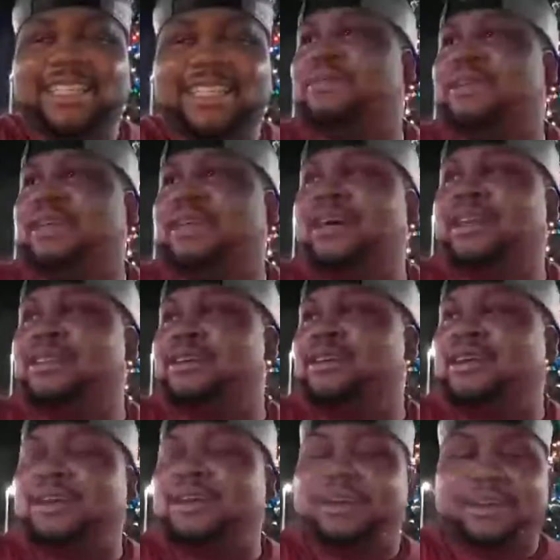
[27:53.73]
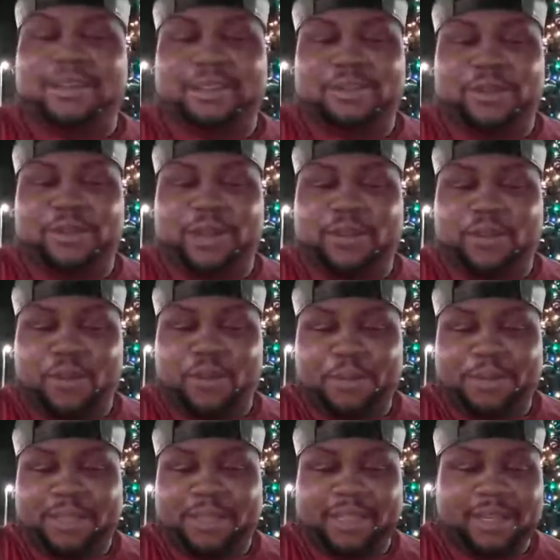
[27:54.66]
other Transformers
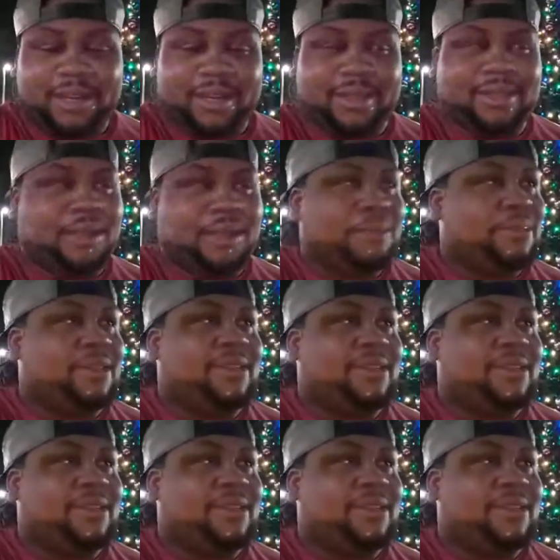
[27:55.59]
in there or something.